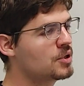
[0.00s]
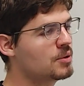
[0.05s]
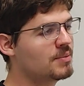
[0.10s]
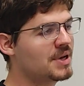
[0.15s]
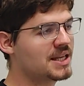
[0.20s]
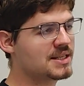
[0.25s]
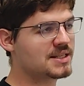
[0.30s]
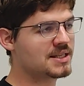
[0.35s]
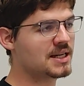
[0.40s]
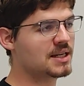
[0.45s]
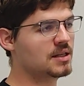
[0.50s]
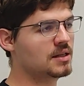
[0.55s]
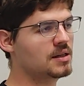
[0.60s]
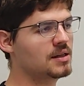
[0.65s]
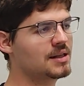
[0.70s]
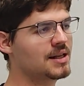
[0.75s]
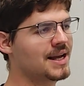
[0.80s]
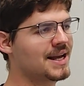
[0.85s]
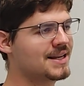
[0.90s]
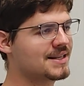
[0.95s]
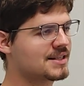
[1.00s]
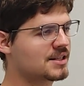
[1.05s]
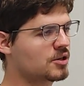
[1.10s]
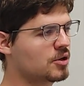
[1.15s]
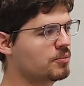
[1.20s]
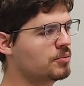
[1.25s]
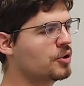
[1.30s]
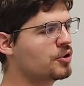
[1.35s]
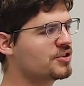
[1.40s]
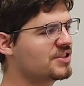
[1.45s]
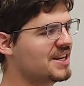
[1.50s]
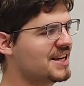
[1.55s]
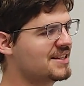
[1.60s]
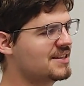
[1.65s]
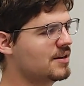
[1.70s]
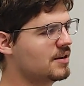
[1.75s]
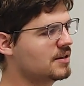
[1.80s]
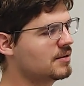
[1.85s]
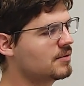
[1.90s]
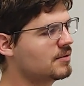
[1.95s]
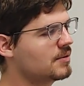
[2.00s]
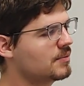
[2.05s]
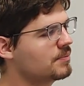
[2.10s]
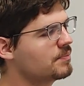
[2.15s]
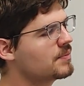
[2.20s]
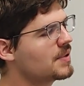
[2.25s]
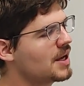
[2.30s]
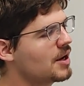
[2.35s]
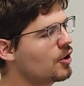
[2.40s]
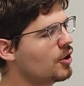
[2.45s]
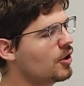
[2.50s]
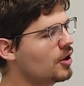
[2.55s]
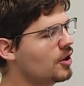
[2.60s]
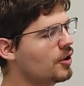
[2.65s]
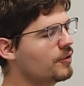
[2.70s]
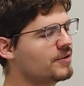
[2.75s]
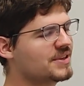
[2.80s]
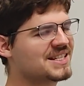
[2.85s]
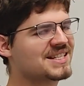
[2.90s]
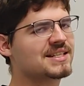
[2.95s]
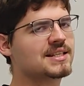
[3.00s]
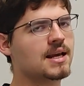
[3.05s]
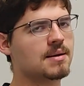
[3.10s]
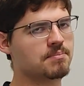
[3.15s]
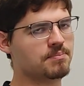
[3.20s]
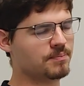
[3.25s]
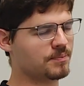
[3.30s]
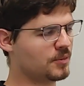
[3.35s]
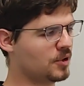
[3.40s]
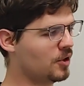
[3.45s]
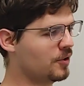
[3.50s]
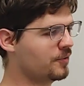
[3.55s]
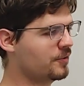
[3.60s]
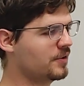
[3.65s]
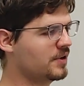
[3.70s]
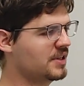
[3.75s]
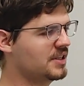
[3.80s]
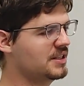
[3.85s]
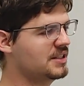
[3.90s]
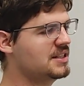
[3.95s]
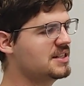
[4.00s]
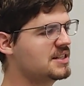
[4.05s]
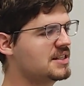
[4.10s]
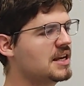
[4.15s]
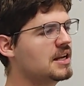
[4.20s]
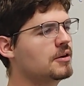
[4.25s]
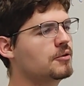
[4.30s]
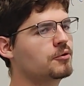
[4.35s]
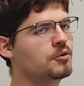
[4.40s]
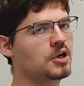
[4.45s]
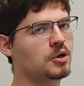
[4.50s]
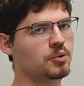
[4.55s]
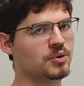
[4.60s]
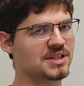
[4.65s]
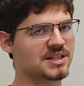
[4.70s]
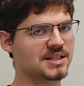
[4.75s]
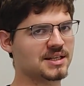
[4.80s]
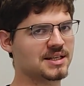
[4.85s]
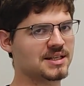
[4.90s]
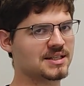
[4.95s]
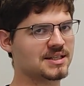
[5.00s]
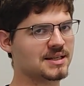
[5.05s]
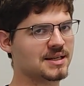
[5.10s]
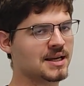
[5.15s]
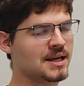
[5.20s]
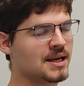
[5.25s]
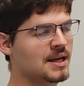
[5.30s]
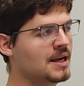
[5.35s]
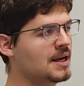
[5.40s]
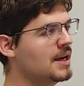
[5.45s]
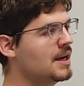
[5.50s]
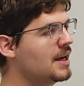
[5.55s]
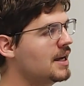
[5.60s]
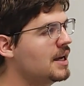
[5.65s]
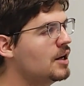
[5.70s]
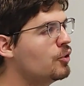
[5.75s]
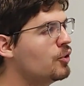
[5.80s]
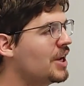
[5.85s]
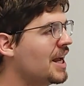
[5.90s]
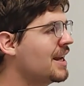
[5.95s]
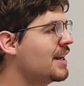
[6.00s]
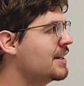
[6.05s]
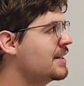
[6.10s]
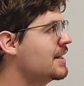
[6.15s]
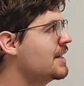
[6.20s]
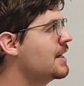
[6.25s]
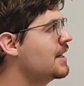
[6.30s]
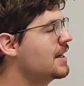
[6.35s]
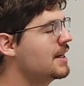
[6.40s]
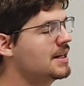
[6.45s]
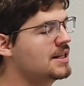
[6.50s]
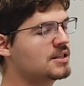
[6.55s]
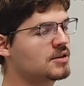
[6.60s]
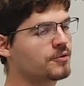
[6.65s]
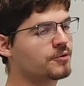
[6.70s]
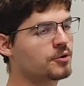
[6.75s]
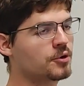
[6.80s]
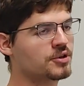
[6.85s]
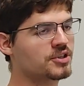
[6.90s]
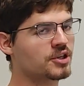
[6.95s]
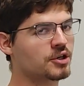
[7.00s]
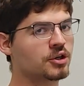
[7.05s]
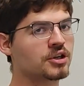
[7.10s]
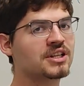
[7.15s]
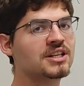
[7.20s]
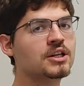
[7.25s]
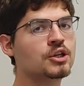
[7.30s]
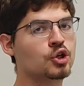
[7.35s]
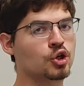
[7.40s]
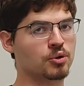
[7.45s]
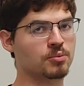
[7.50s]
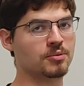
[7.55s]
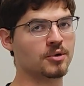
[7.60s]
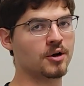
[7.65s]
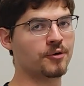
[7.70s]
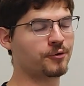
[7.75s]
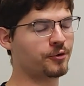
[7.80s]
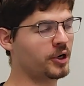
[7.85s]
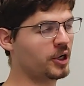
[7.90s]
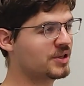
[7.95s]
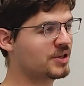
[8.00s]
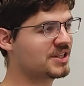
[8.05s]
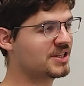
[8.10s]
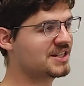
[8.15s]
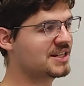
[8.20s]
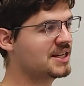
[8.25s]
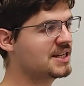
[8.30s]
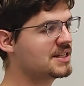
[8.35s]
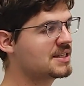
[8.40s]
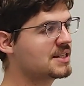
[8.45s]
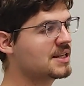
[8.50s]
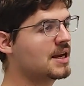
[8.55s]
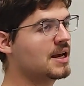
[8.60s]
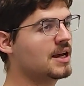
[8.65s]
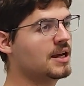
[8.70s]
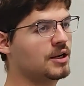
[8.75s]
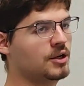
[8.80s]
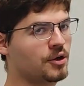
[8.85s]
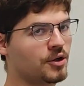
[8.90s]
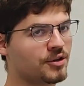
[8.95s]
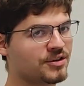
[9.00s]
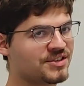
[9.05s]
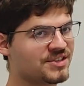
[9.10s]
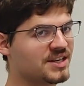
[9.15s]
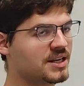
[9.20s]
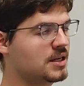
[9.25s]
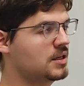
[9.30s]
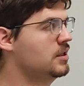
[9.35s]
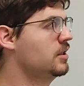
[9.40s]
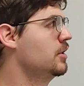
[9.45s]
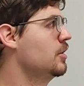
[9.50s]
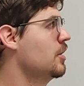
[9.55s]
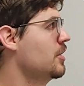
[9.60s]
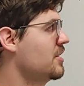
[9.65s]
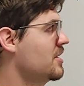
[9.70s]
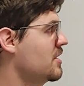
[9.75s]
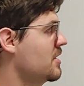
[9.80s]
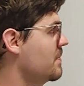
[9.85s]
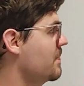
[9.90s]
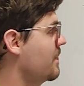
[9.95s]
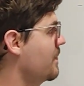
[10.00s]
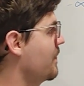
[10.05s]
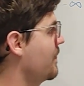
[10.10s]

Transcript: domain signal as composed as of a sum of distinct frequencies. In reality, it is of course a continuum of frequencies, not single dots.